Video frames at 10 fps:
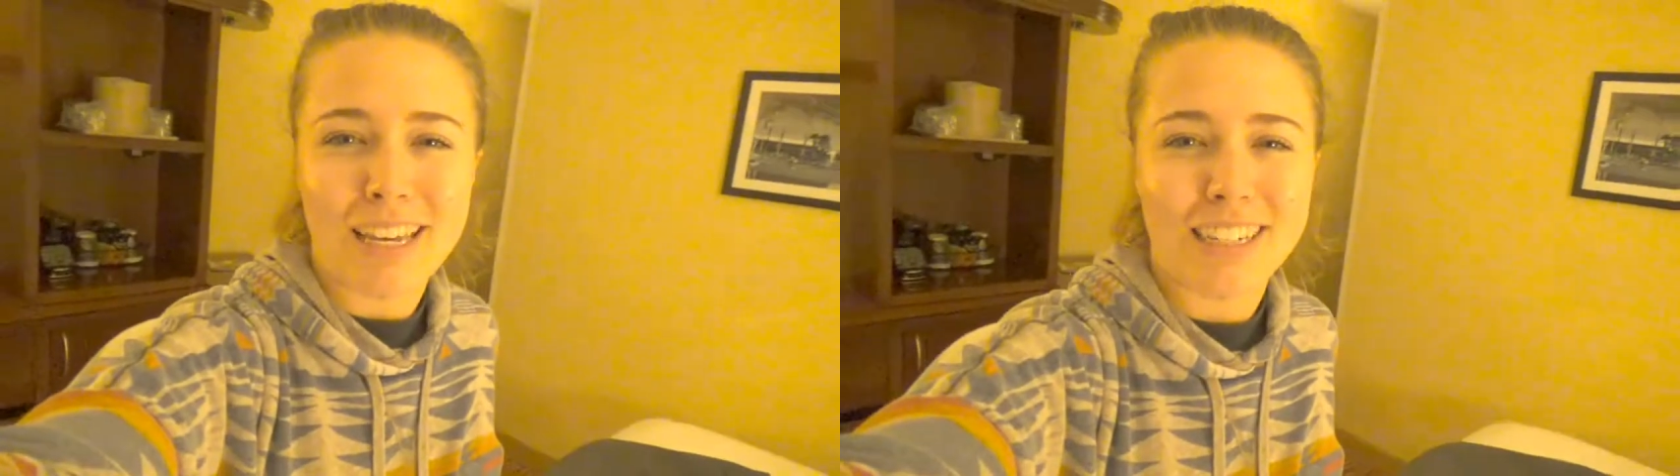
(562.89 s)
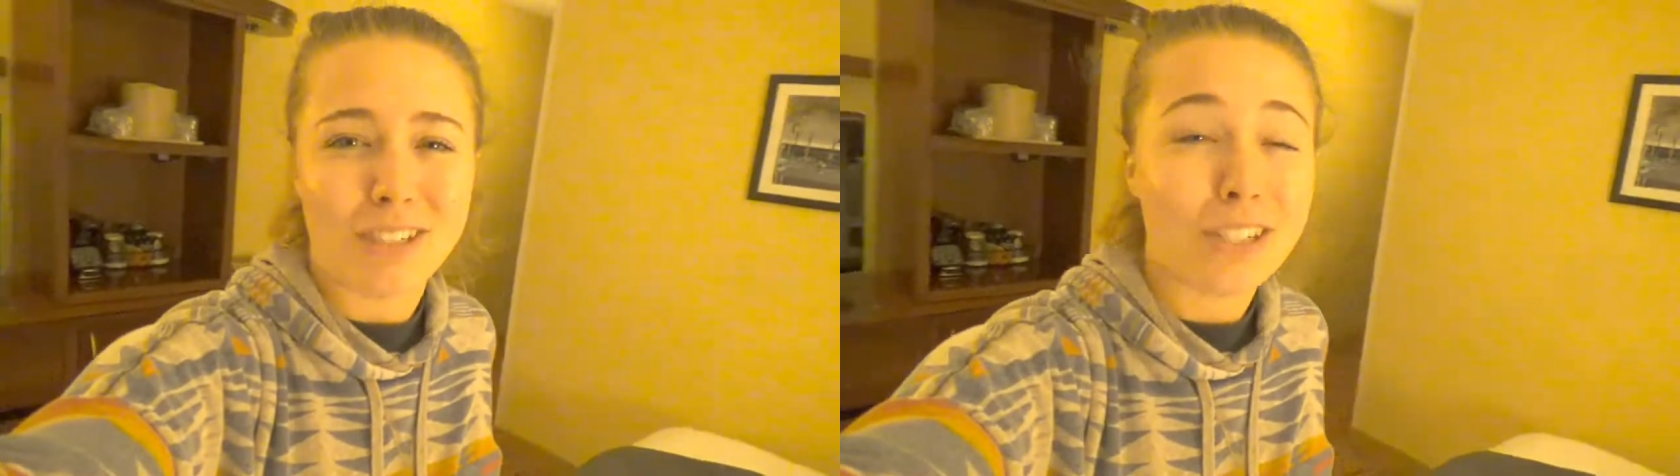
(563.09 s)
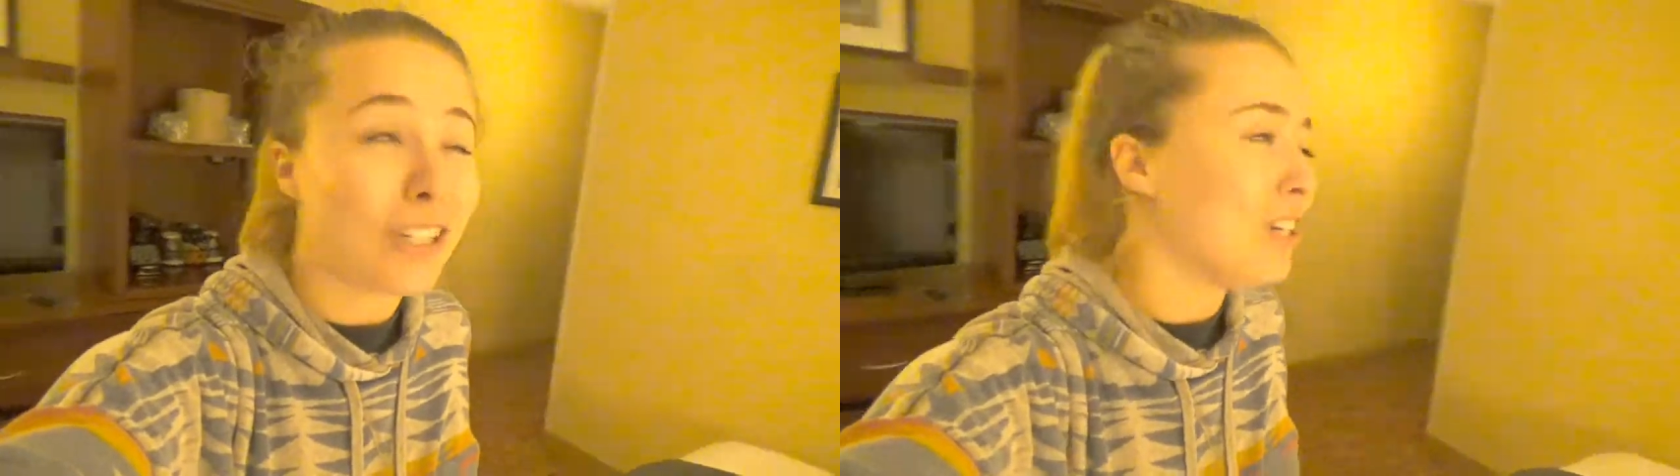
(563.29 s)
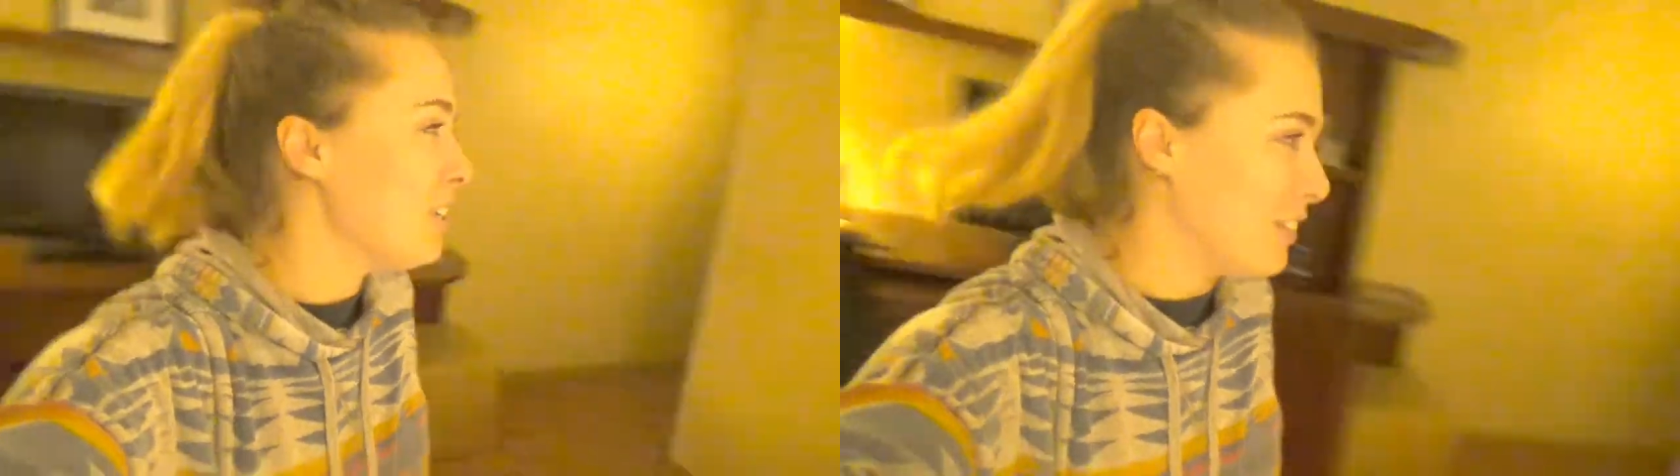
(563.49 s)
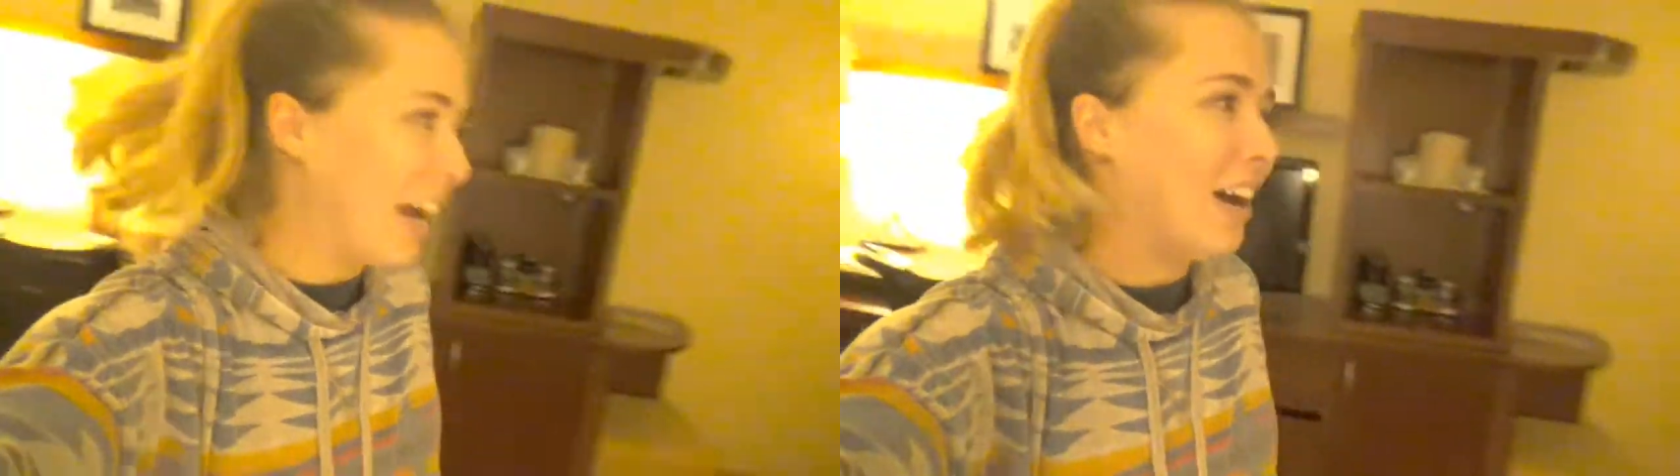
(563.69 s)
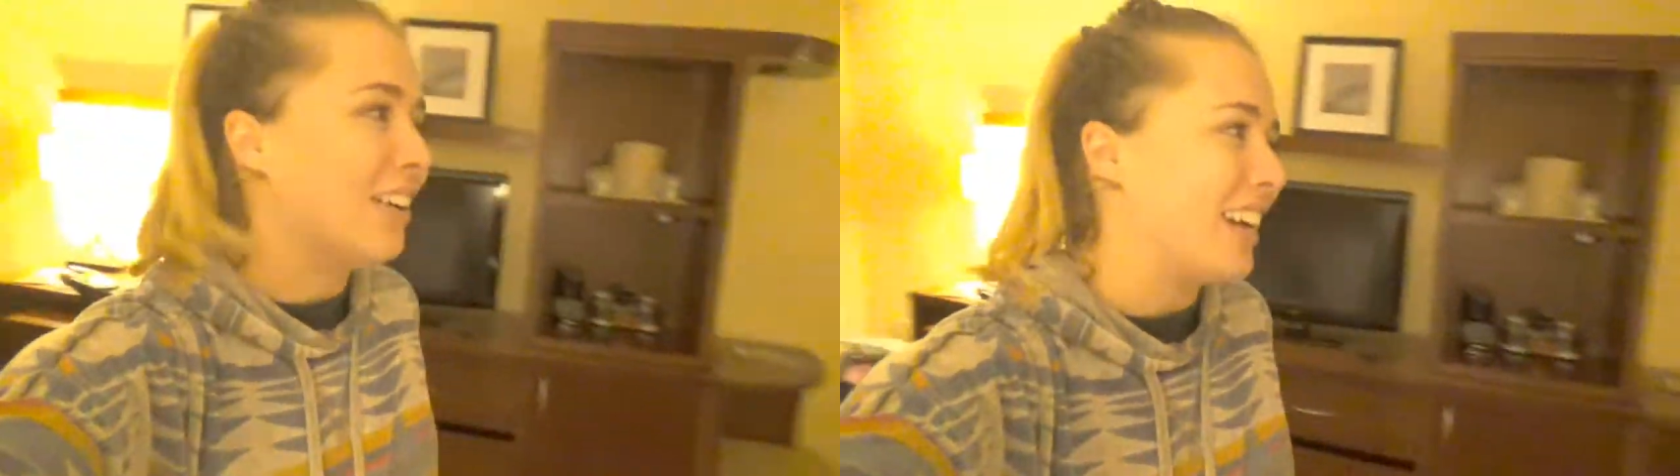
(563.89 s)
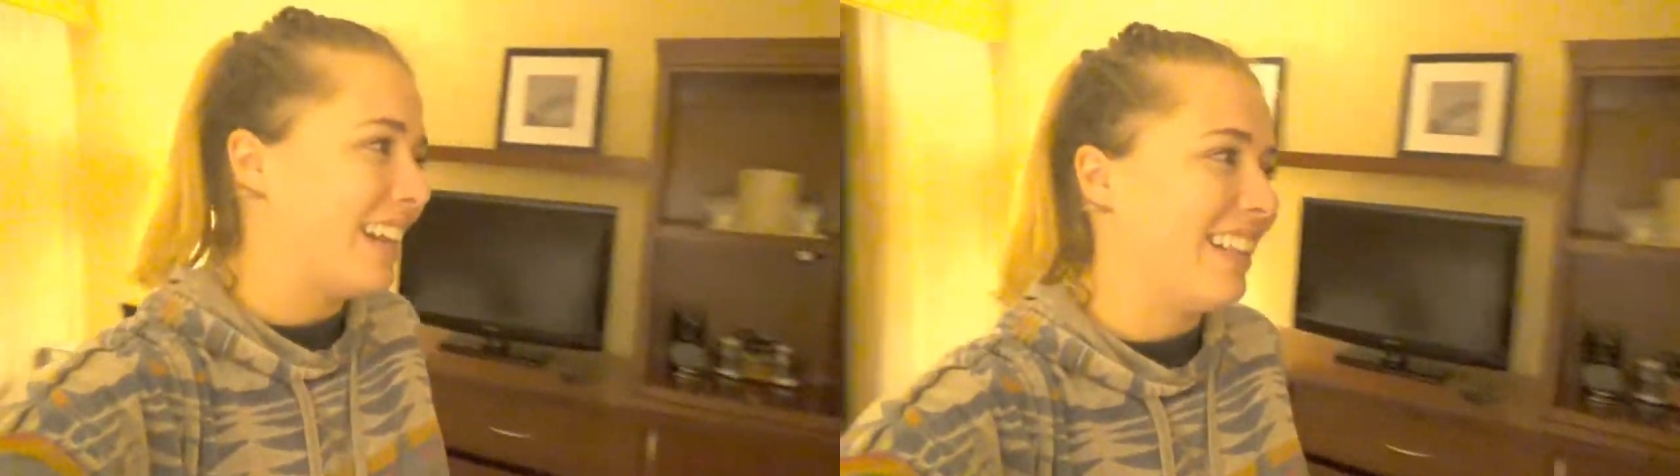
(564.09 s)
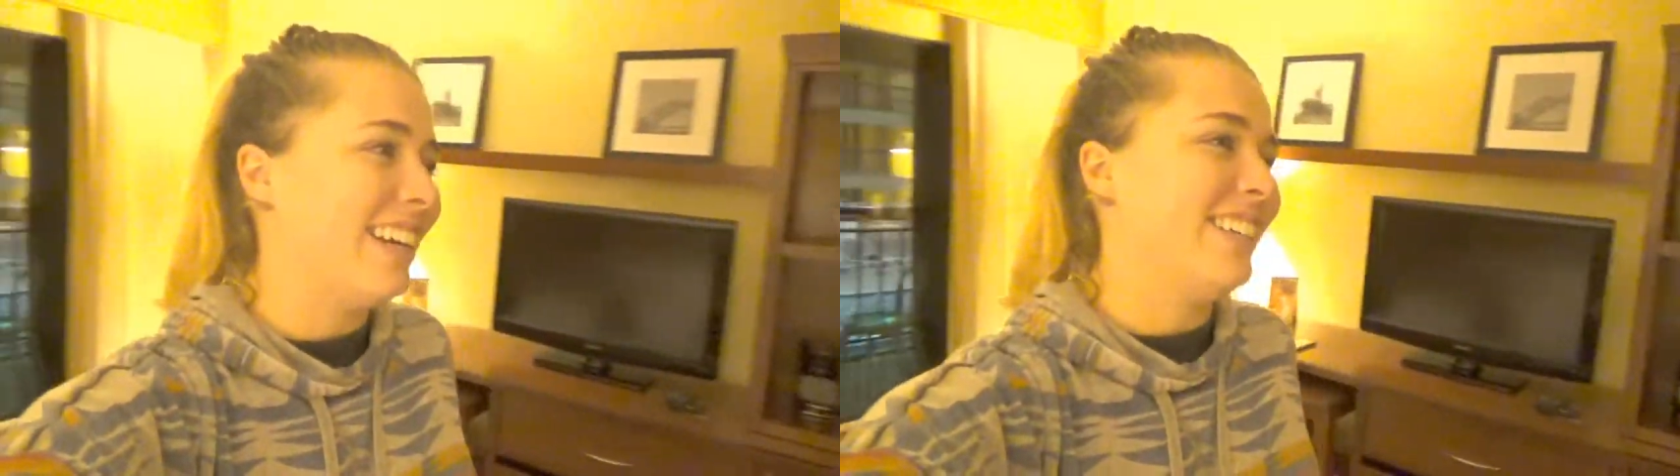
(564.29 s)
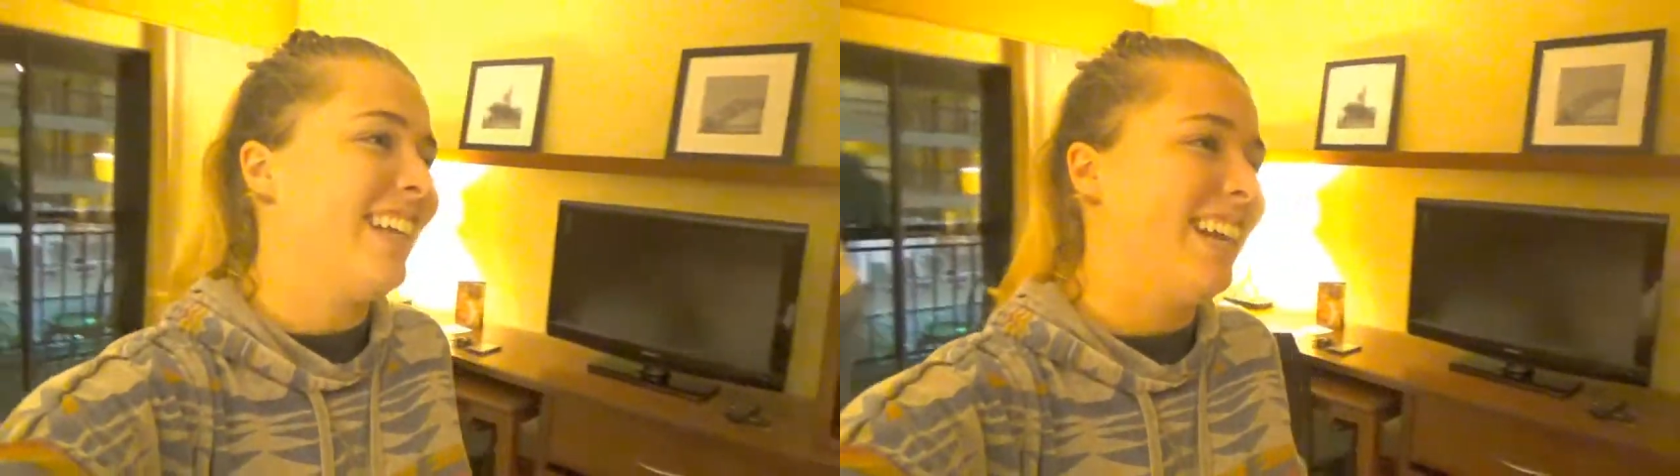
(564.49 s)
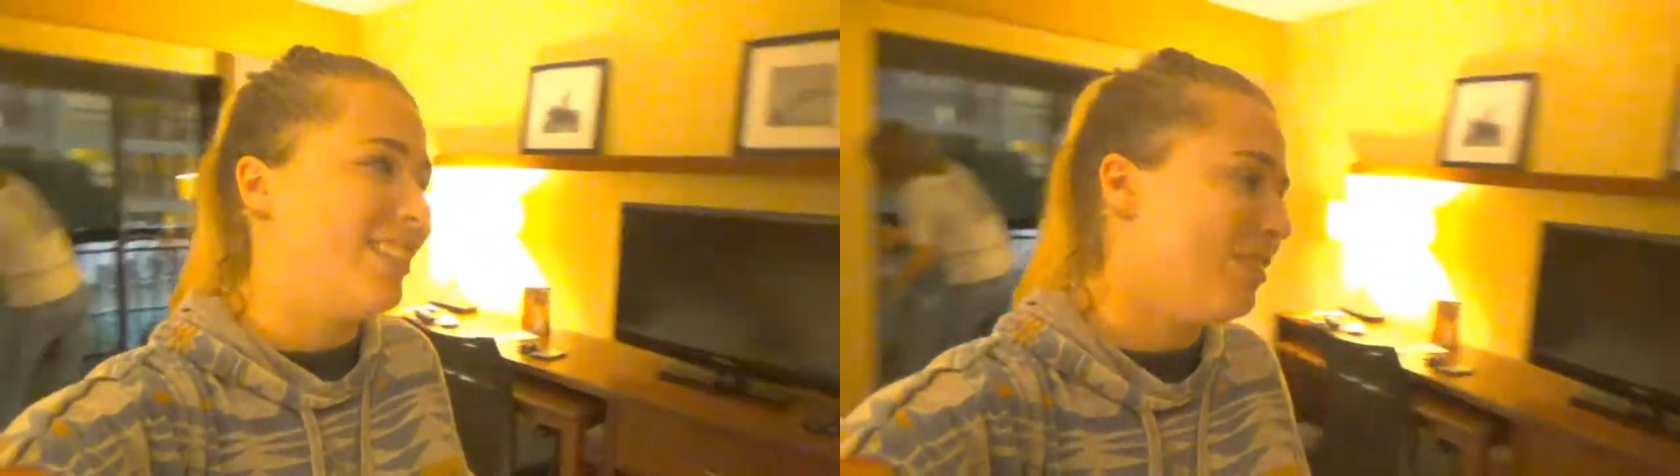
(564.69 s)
And so I turn around and there she is.